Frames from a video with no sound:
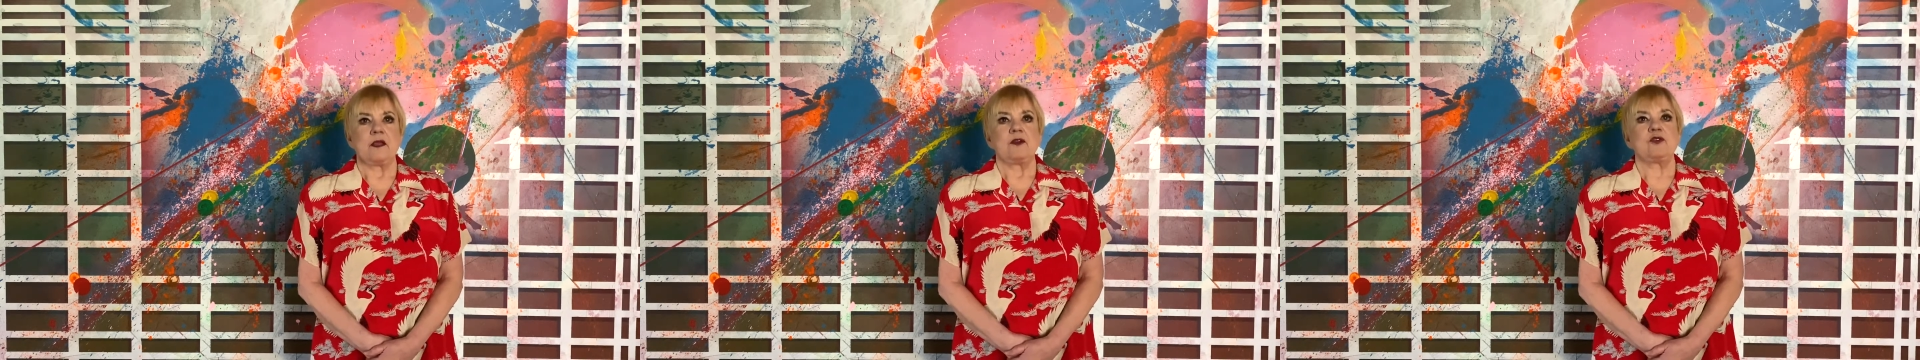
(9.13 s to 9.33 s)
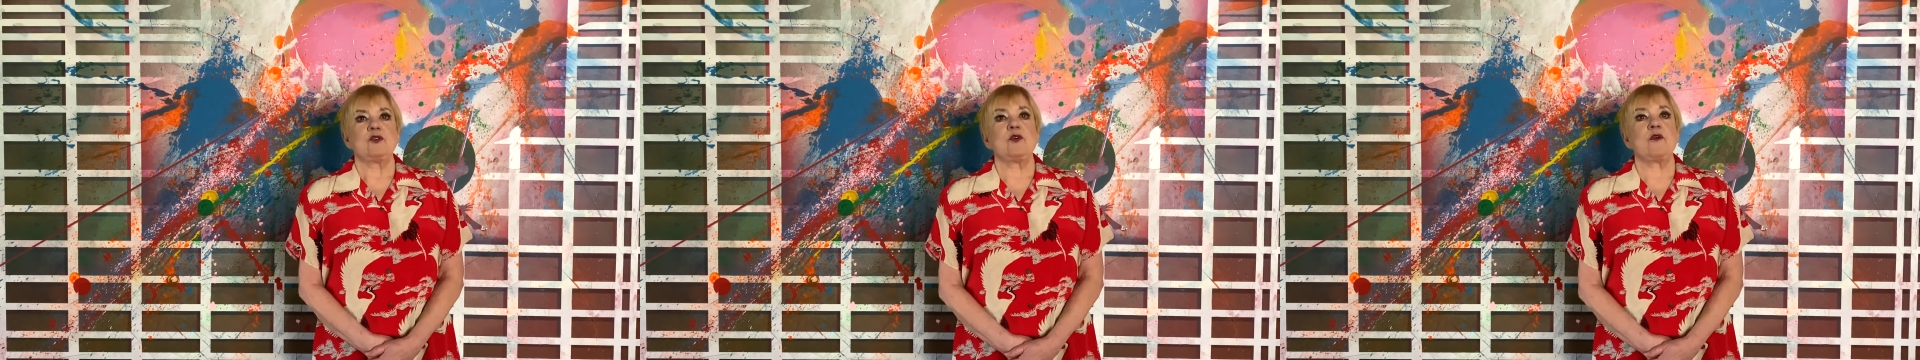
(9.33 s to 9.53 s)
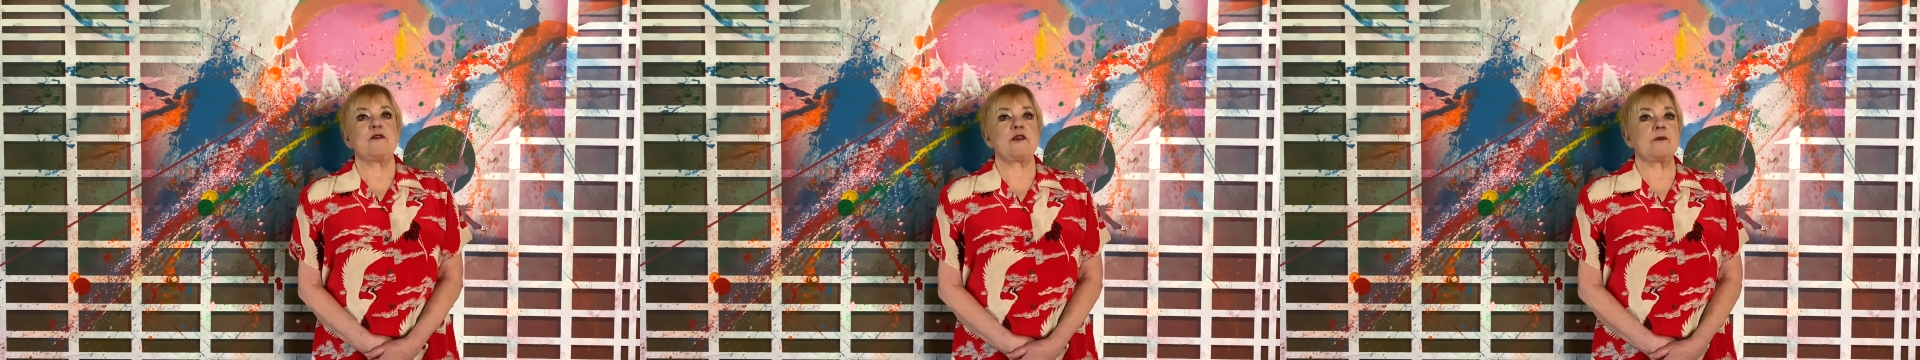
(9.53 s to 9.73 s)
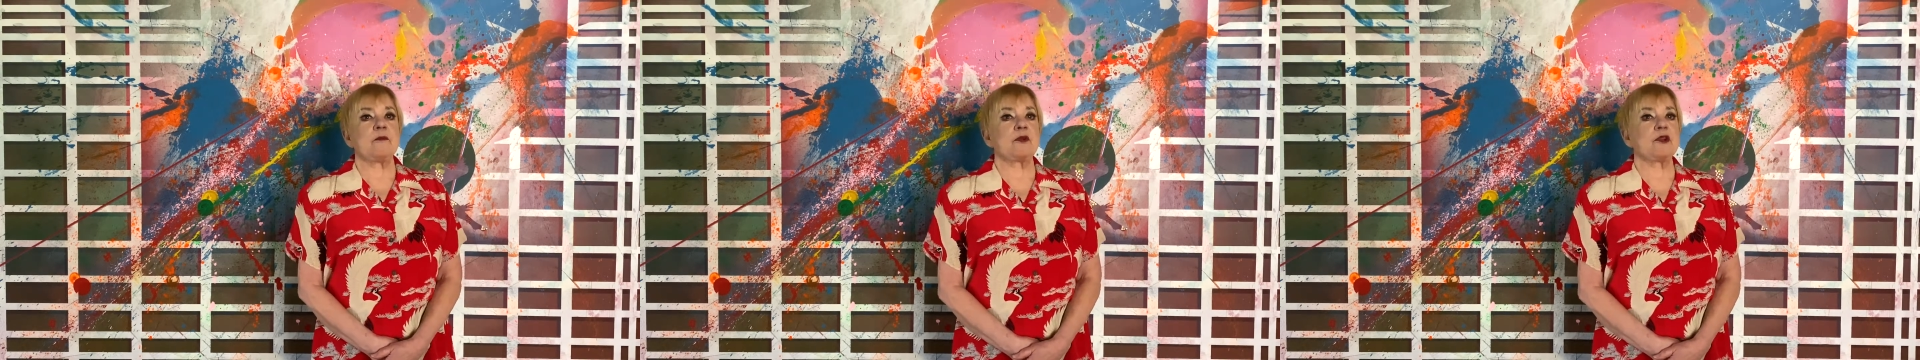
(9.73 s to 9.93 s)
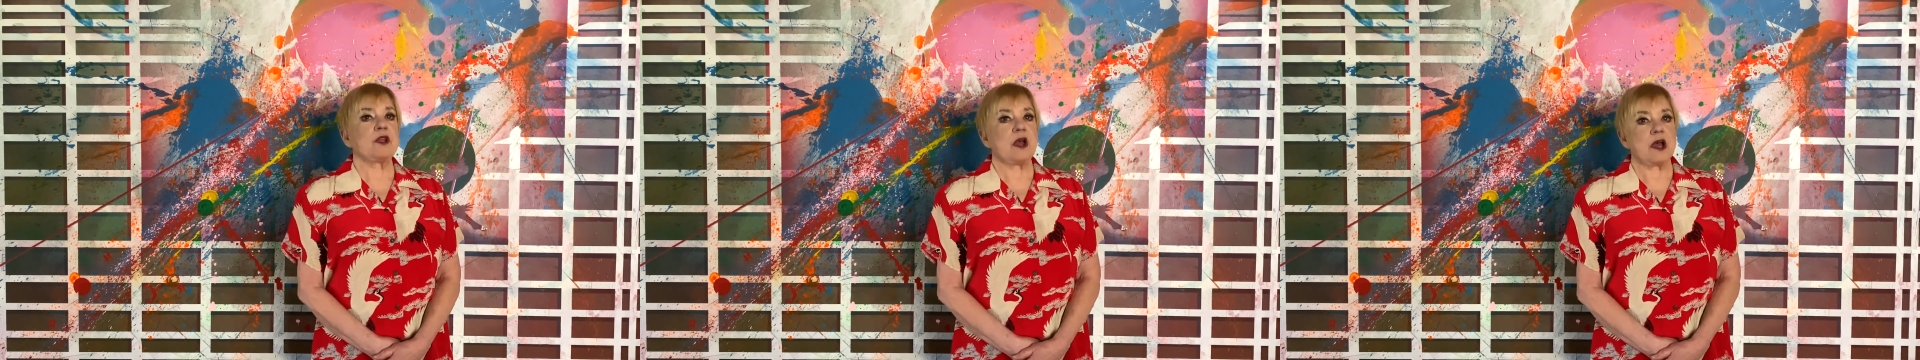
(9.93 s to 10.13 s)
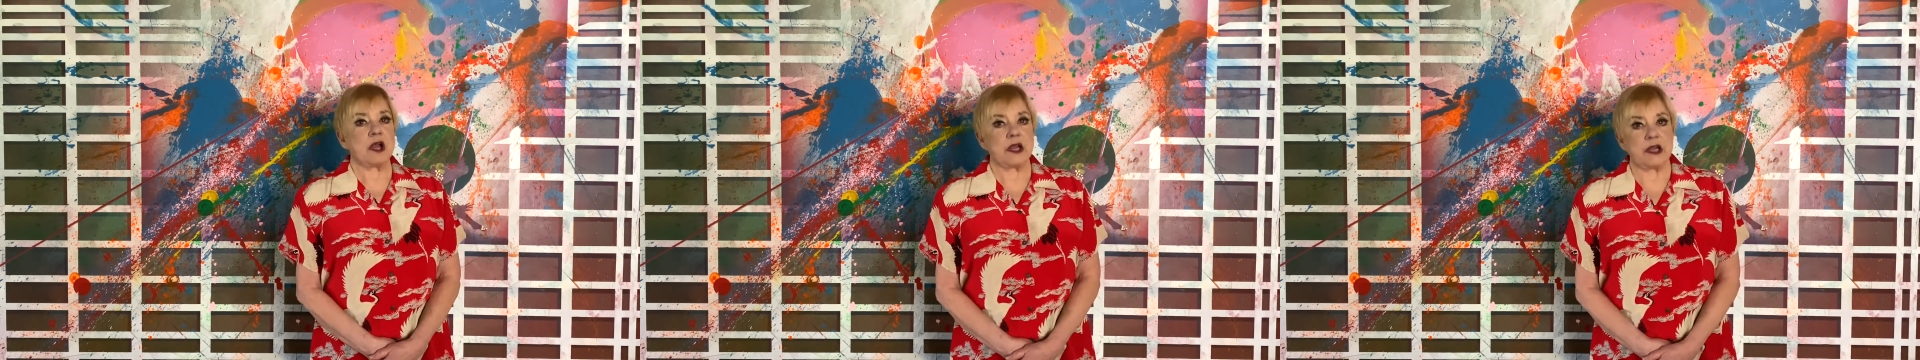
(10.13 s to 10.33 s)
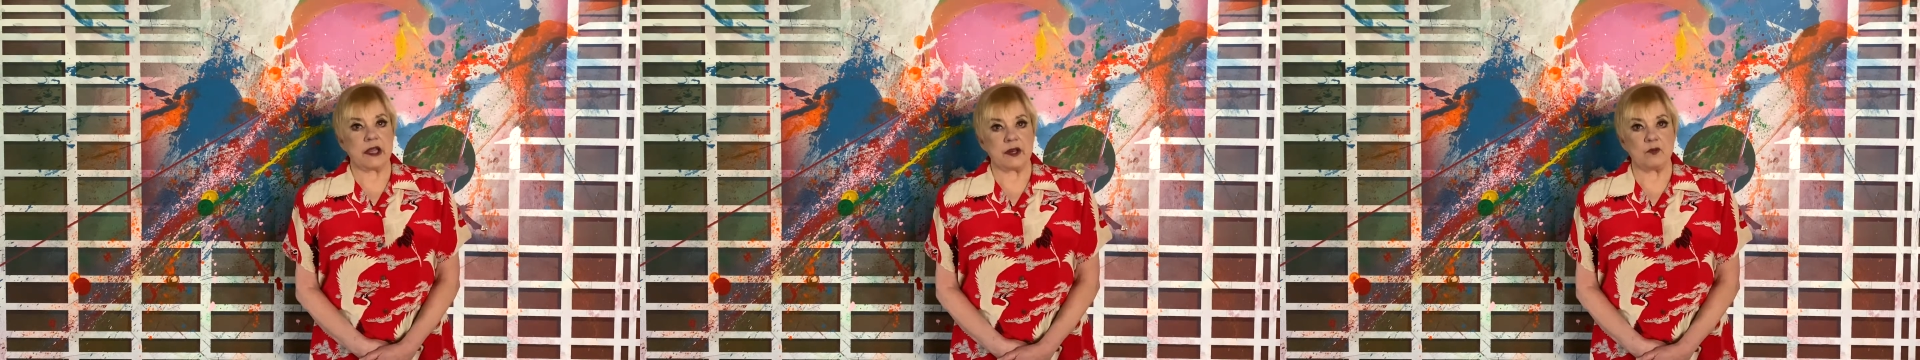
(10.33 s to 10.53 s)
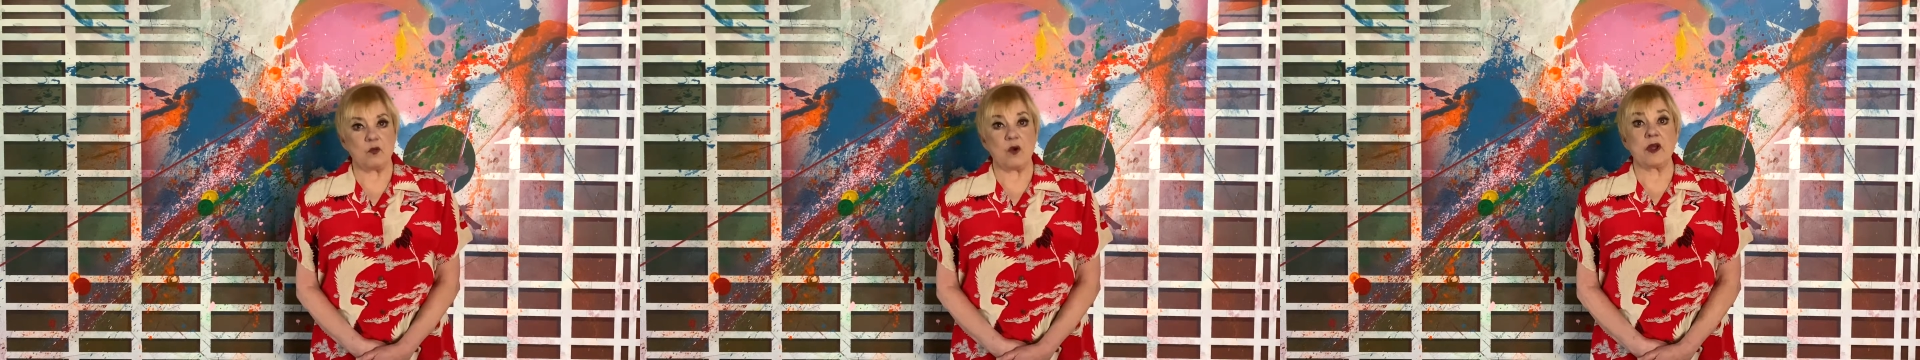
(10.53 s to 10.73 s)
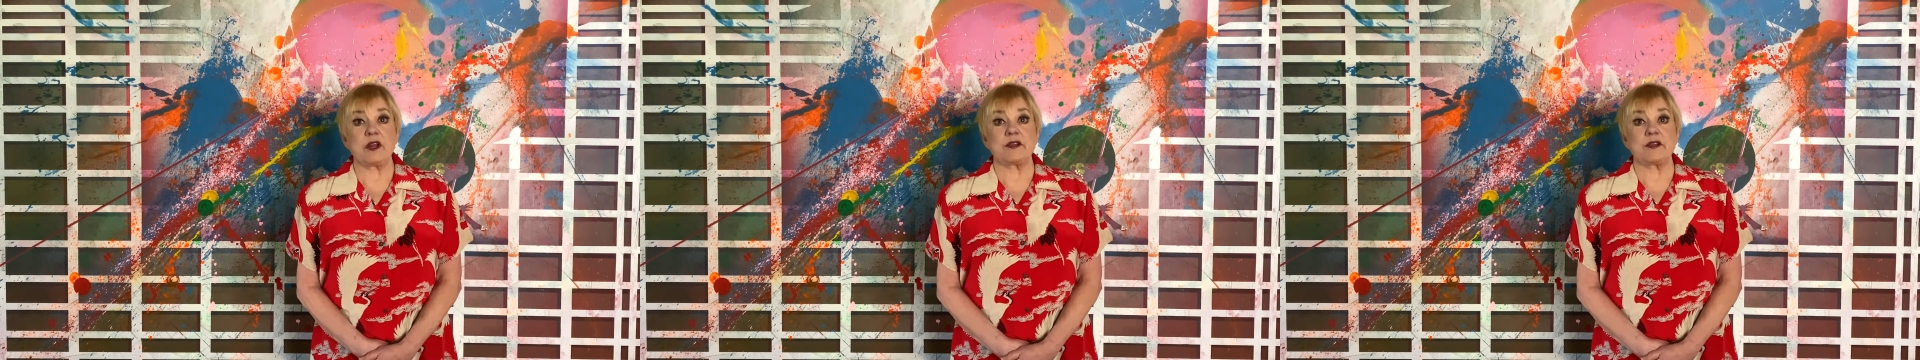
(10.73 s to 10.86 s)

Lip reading: Two of them are young and one